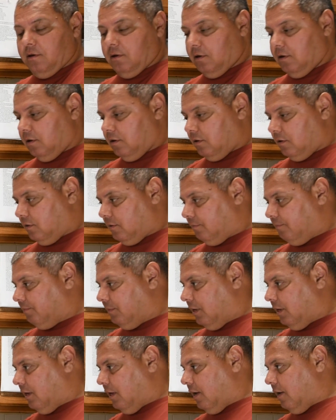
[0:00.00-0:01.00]
Um,
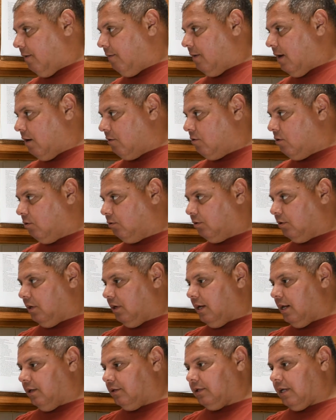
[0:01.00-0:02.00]
and then I'll go to
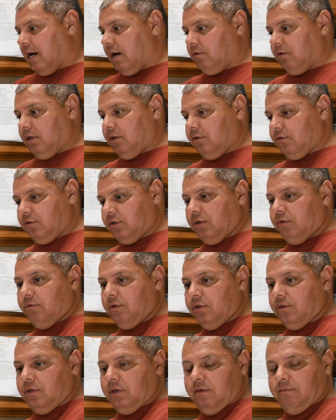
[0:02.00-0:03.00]
the next outlet in
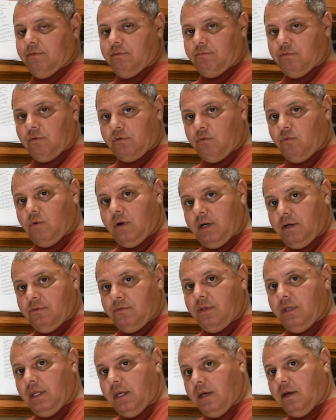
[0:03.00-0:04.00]
series, see if the broken wire
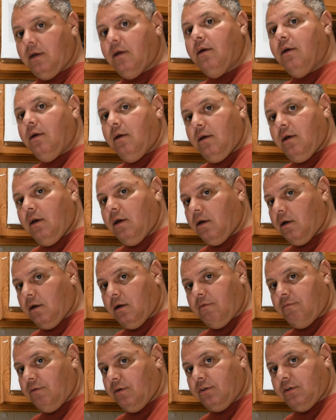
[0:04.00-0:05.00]
is in there
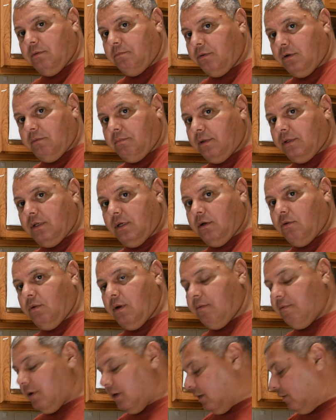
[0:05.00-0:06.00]
uh, fix it, put a pigtail,
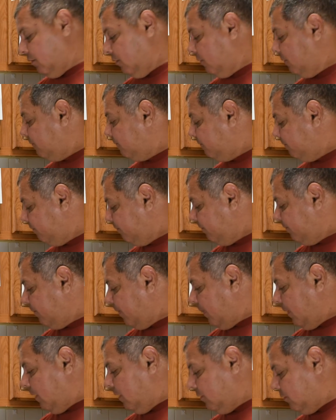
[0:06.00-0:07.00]
whatever I gotta do.
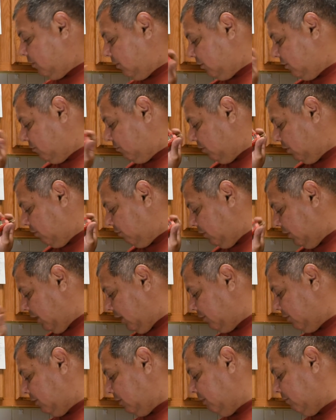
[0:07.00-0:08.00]
Okay, so these are really, really
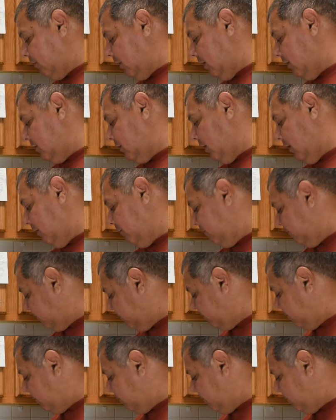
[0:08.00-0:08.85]
nice. to save a lot of time.